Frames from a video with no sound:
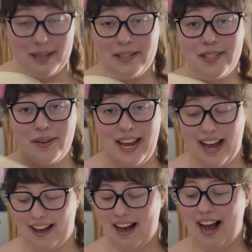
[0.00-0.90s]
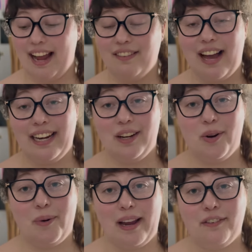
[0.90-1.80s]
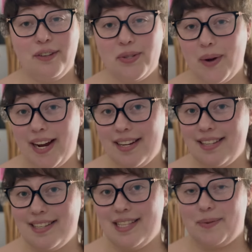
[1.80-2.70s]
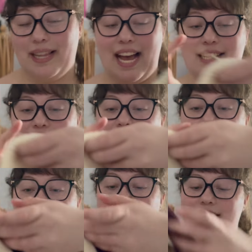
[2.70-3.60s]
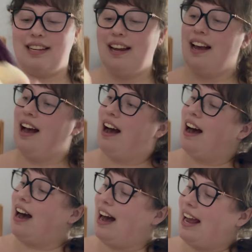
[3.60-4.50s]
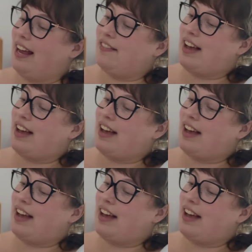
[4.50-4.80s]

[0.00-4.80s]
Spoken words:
So yeah, I have added quite a few squares since we last talked. I have